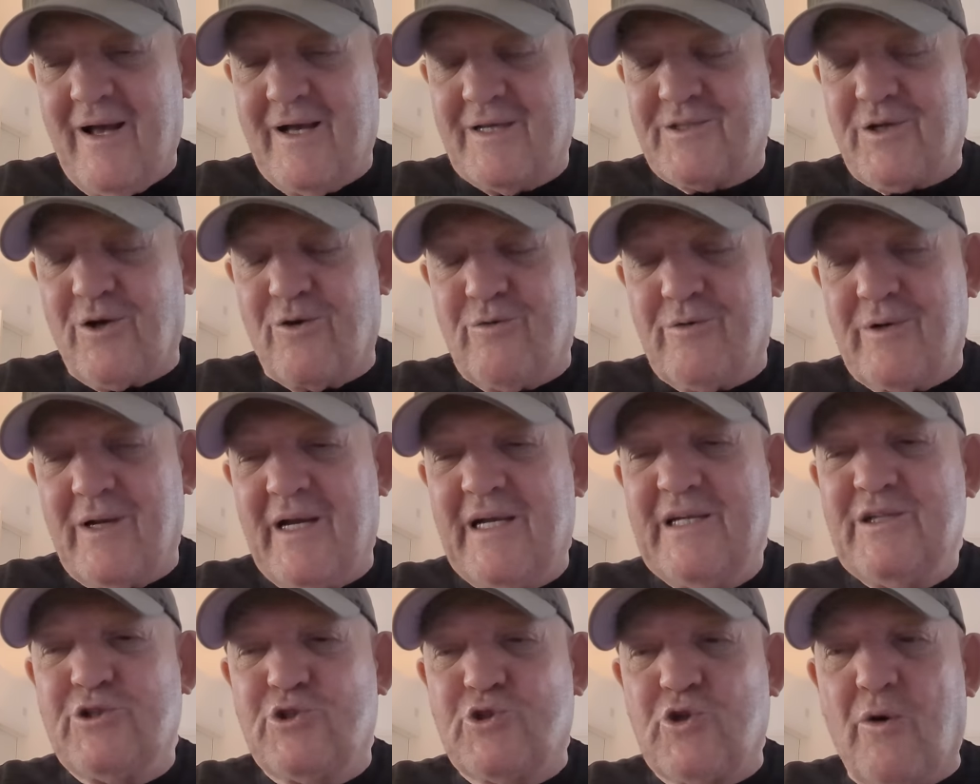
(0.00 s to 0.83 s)
So
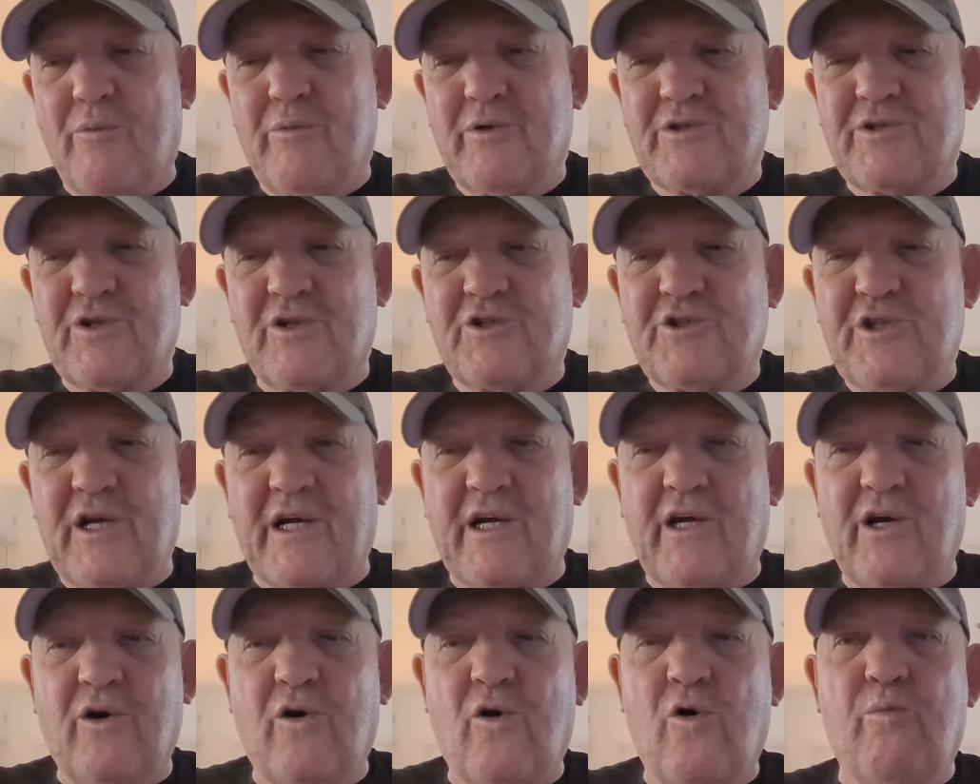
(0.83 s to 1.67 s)
his job was to
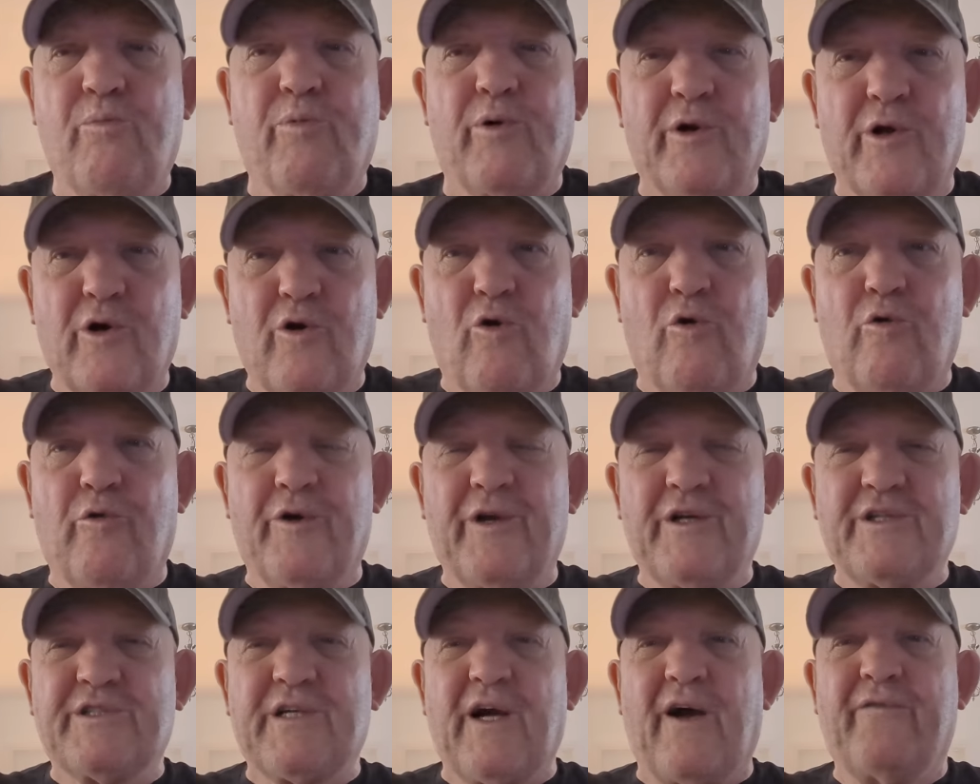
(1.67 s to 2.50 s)
check it all, put it all on
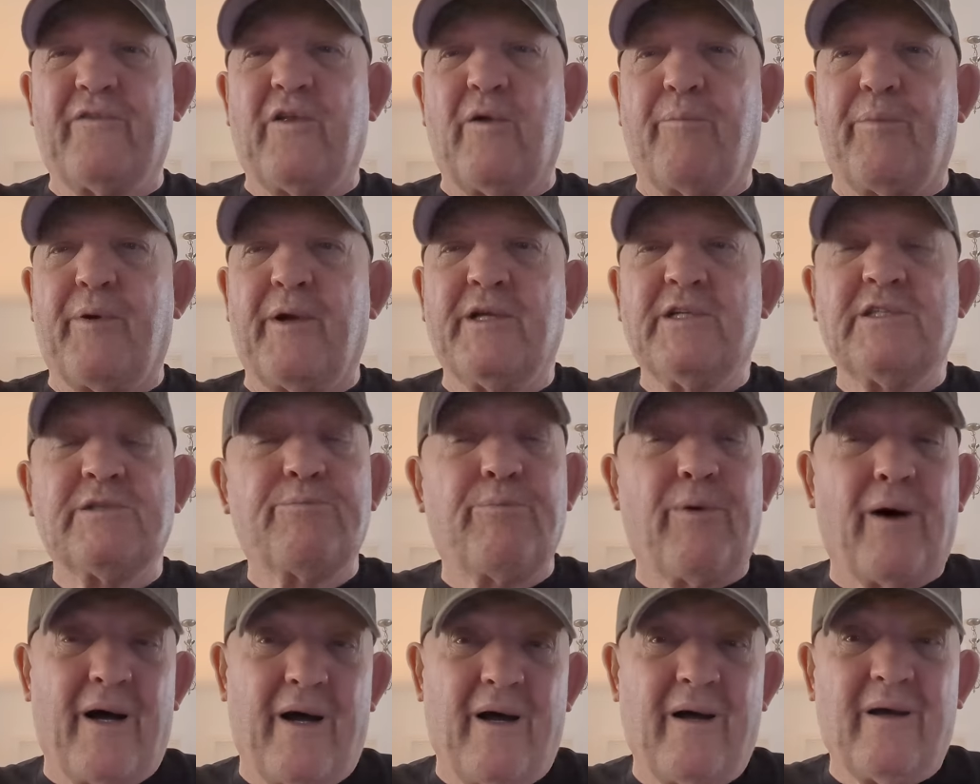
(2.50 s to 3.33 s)
his safety pins,
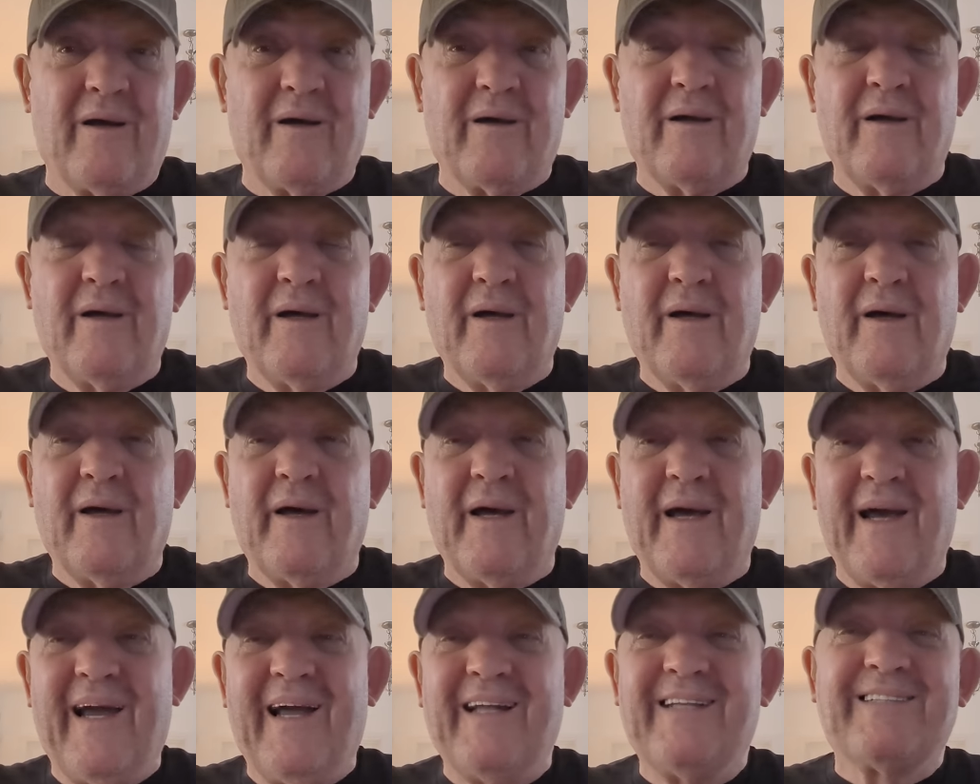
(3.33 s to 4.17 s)
but
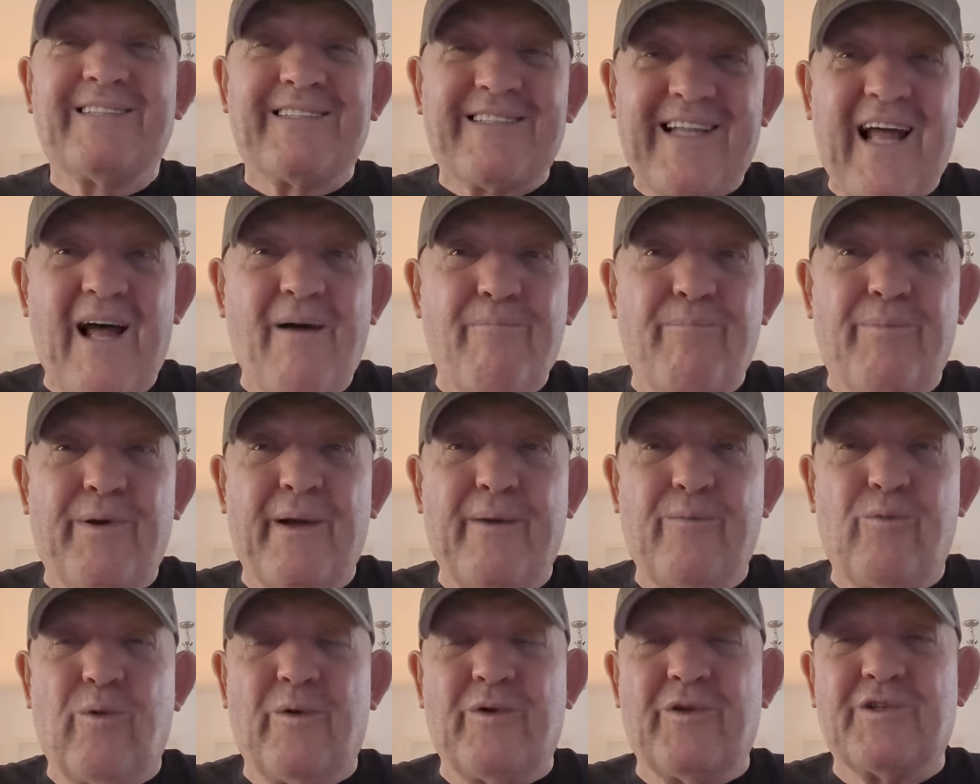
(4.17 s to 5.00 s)
he'd stab
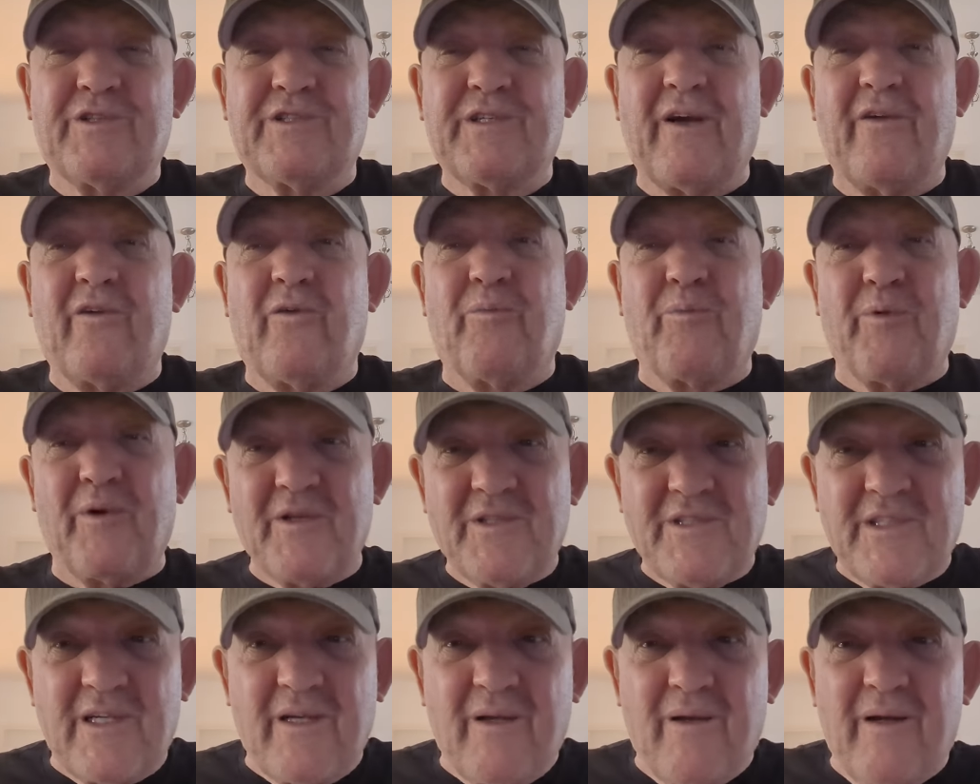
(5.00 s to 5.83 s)
people with safety
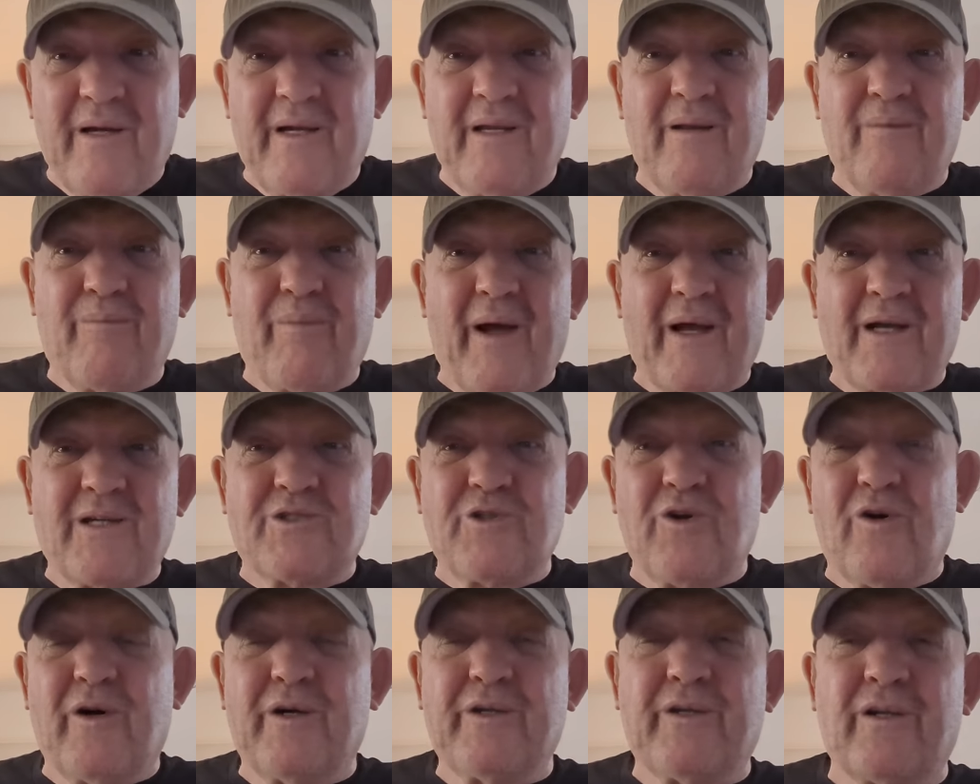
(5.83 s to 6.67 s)
pins in the, in the
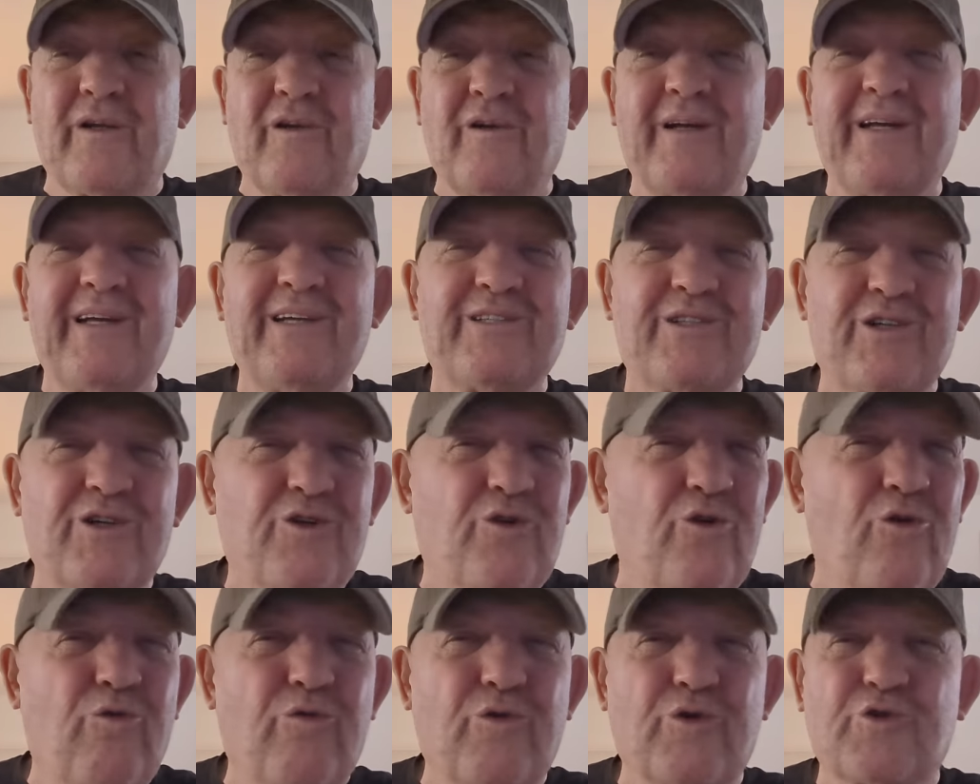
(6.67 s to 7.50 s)
backside, and he used to
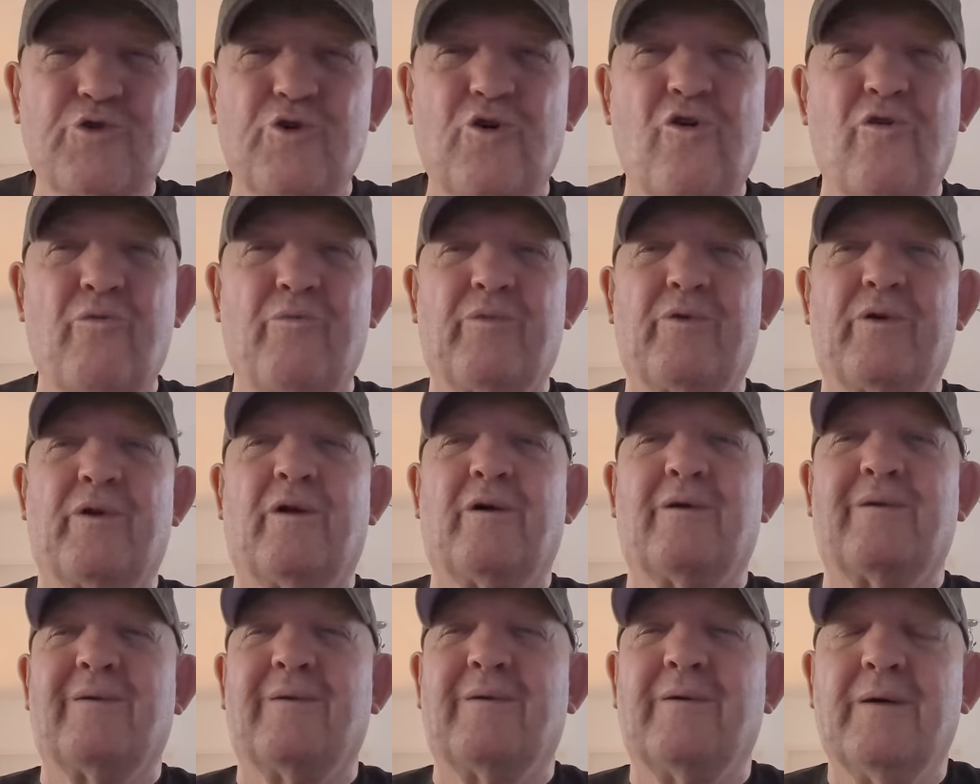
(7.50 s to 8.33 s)
do it all the time, you
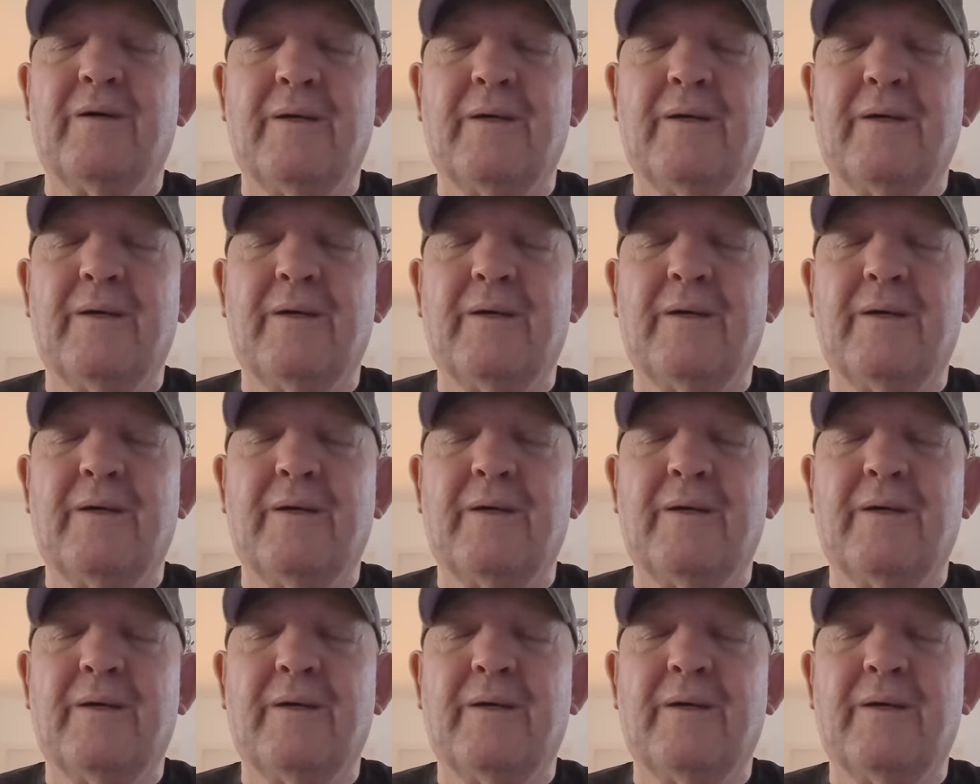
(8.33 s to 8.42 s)
know.